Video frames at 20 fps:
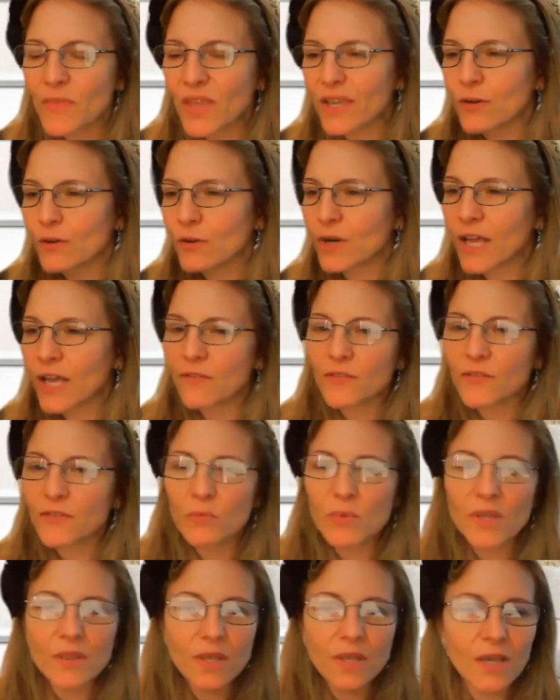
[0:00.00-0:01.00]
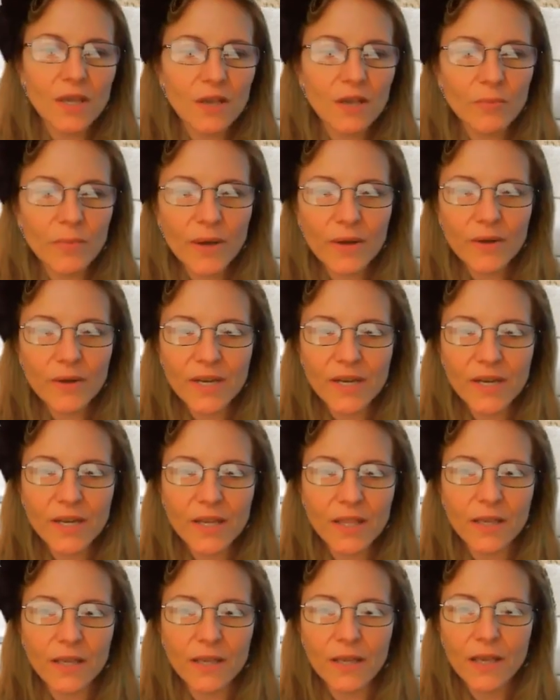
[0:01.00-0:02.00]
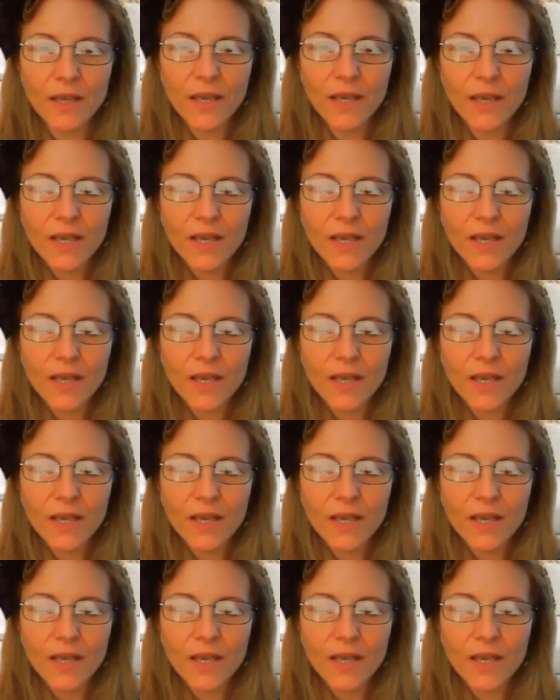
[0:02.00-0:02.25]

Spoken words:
I don't have to be thinking about anything.